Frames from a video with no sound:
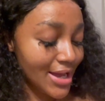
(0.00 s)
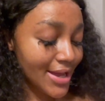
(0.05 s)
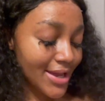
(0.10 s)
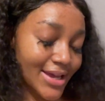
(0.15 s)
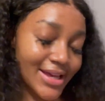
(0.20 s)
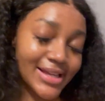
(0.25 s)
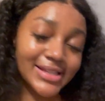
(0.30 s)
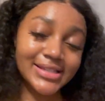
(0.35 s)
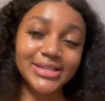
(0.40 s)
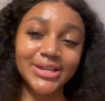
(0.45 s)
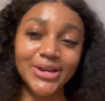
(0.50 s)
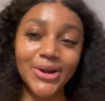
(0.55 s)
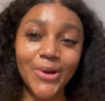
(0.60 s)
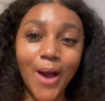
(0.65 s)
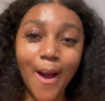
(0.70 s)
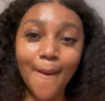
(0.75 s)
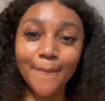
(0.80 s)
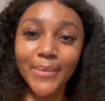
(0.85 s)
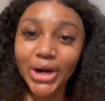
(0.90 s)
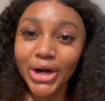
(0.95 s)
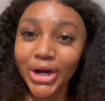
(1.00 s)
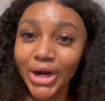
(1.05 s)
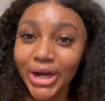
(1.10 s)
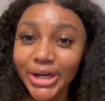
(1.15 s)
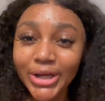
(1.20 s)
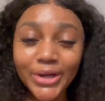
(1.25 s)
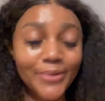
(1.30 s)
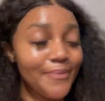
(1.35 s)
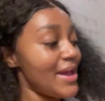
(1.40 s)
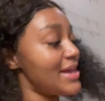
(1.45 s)
because, you know, I'm a girl
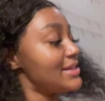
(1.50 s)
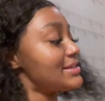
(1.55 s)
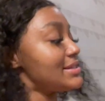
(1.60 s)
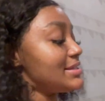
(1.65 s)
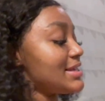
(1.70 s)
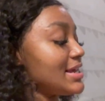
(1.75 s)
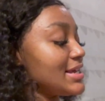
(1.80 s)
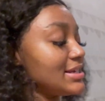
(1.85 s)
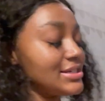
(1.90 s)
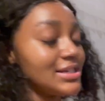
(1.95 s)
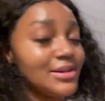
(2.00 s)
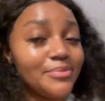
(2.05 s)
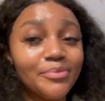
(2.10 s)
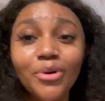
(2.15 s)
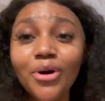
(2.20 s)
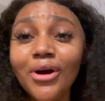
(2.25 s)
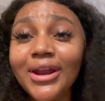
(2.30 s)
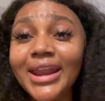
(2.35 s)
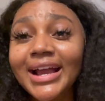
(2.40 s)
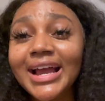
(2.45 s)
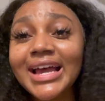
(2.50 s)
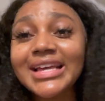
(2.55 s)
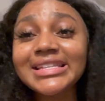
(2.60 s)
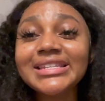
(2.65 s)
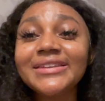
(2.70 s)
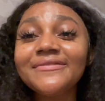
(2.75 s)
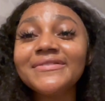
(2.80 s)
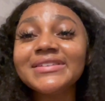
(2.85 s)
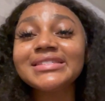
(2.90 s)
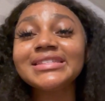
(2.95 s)
who pays attention. Bona, guys,
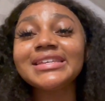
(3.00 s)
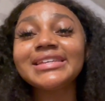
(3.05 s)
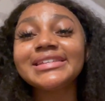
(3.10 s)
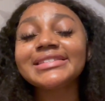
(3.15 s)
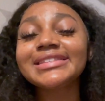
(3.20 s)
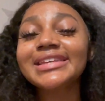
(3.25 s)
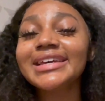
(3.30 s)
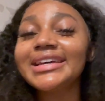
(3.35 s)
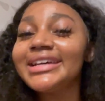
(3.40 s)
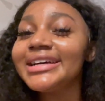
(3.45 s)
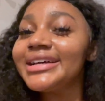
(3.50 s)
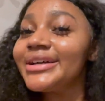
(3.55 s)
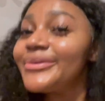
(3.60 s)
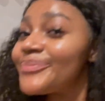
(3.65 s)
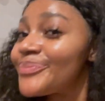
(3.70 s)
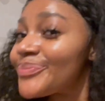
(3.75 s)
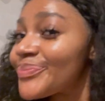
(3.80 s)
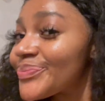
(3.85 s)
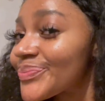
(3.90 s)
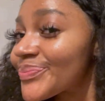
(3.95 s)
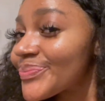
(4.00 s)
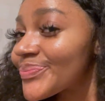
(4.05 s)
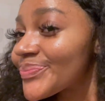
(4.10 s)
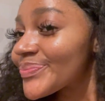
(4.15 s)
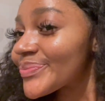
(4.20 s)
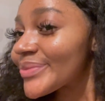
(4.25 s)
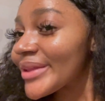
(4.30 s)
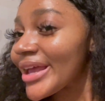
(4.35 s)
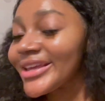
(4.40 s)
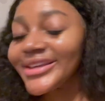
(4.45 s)
it even says
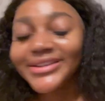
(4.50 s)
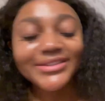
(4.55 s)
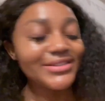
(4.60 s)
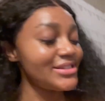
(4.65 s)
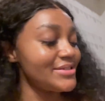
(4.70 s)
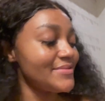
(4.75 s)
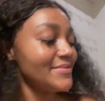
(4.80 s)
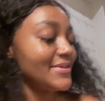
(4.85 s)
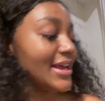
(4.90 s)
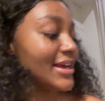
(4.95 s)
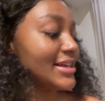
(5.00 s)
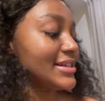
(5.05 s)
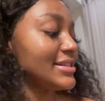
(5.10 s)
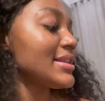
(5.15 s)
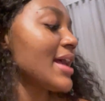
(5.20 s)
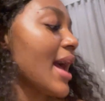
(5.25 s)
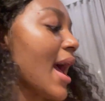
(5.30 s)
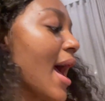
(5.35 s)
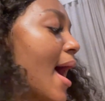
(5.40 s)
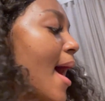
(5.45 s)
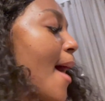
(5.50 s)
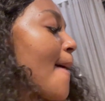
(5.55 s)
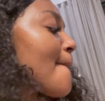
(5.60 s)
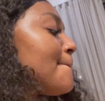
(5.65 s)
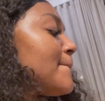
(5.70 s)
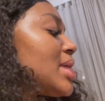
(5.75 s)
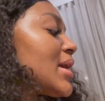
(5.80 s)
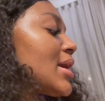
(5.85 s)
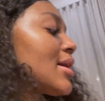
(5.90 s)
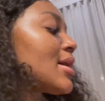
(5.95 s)
YouTube Next
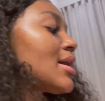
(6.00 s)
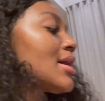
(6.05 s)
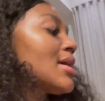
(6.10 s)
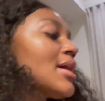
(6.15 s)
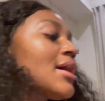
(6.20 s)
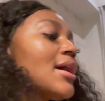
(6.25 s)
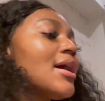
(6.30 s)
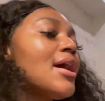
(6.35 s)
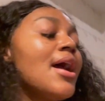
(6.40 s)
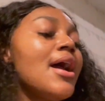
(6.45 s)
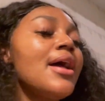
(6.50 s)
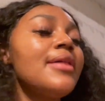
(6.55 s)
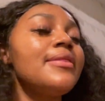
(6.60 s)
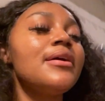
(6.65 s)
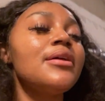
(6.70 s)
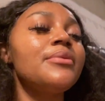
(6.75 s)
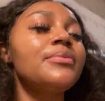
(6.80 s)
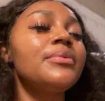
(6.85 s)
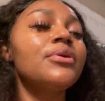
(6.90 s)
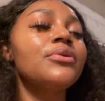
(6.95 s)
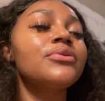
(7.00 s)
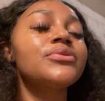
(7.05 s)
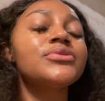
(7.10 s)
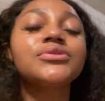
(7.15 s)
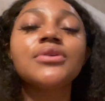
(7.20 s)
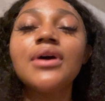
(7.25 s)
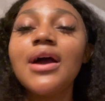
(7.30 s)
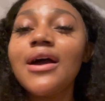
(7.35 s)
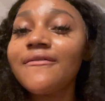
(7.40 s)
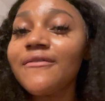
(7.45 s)
Up. And then we
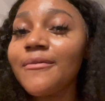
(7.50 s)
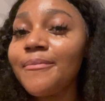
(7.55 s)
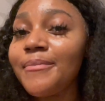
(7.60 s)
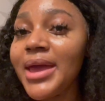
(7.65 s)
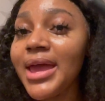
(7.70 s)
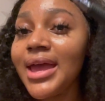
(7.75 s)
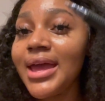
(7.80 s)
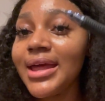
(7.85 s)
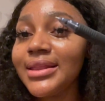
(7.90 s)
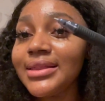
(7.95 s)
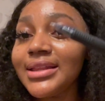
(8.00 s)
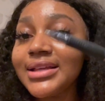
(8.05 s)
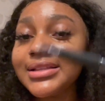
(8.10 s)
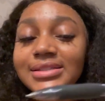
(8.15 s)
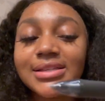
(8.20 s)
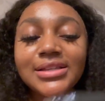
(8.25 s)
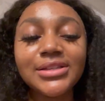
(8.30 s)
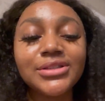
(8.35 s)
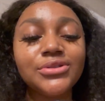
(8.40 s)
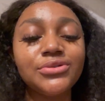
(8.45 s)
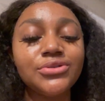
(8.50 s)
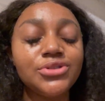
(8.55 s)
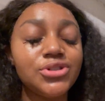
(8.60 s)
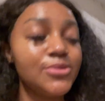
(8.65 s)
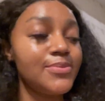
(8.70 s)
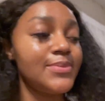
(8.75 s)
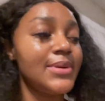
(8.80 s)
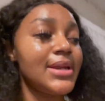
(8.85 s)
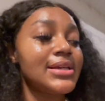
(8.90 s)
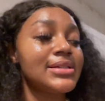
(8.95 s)
also have a pen that says
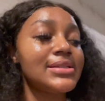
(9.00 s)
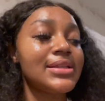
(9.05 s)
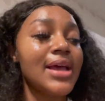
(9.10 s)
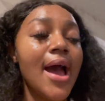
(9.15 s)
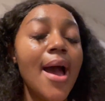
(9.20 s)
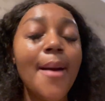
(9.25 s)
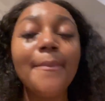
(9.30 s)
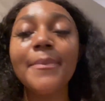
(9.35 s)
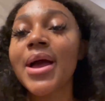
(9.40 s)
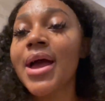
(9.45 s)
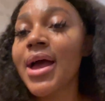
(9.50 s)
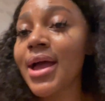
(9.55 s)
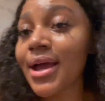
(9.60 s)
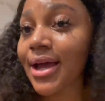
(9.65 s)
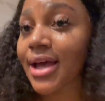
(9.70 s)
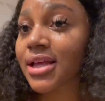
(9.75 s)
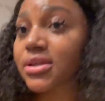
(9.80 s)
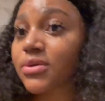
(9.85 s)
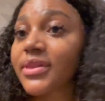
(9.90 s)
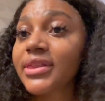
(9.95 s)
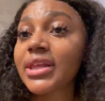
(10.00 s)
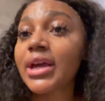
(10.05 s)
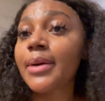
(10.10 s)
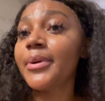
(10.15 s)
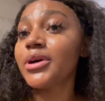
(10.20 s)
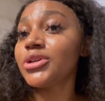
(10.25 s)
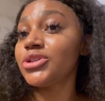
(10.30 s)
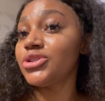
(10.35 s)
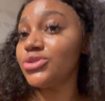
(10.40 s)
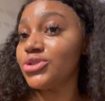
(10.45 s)
YouTube Next Up. Guys, one thing
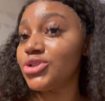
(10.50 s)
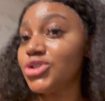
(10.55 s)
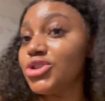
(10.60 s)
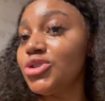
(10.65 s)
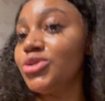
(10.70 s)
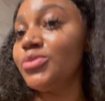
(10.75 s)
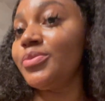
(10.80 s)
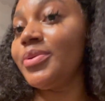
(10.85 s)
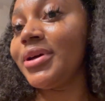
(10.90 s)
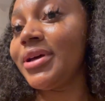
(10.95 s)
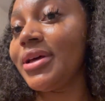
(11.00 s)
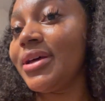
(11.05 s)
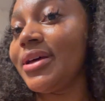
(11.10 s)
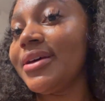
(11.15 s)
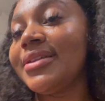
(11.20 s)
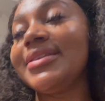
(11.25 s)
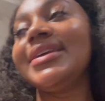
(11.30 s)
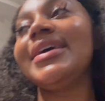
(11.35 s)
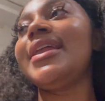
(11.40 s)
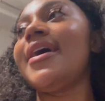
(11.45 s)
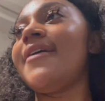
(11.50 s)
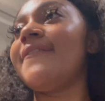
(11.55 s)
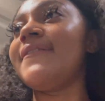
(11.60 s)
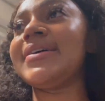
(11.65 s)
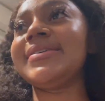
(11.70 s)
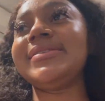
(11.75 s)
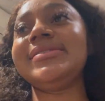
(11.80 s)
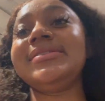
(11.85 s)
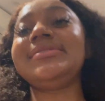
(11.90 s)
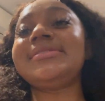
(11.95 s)
about YouTube, they love
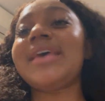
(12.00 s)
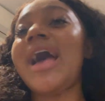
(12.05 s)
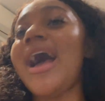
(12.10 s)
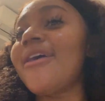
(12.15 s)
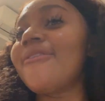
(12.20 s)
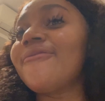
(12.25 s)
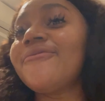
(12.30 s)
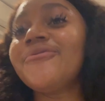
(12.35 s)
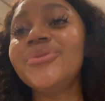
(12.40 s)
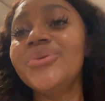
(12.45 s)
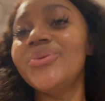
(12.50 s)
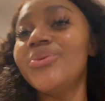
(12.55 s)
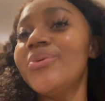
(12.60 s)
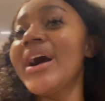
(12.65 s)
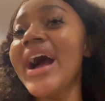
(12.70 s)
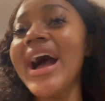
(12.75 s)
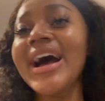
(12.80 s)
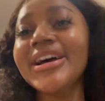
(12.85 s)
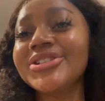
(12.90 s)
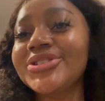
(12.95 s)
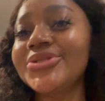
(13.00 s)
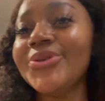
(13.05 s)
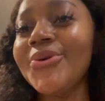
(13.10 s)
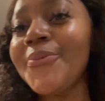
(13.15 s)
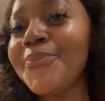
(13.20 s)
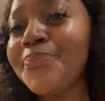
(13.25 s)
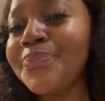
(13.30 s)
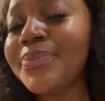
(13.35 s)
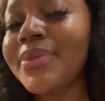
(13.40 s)
us. Angifuna ukungasho.